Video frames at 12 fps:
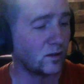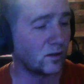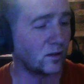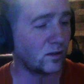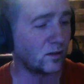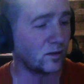
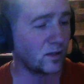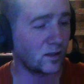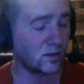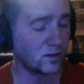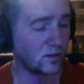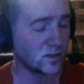on how
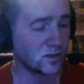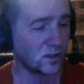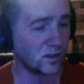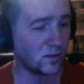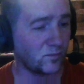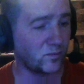to get
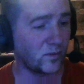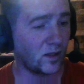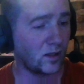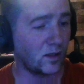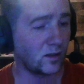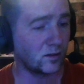set up.
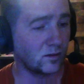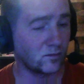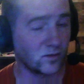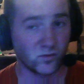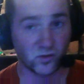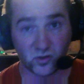
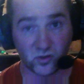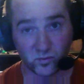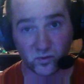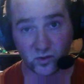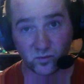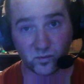This was
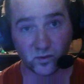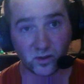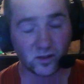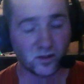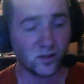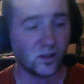super
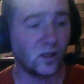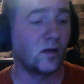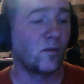easy.